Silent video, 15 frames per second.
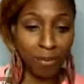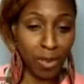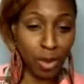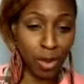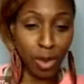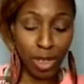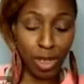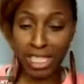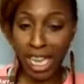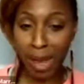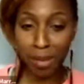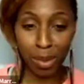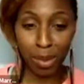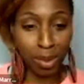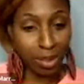food on
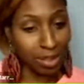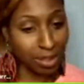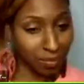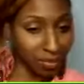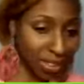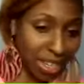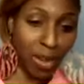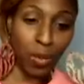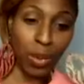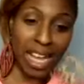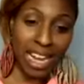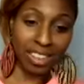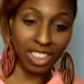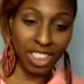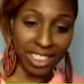table. We
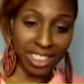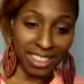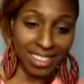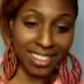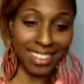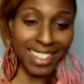out here.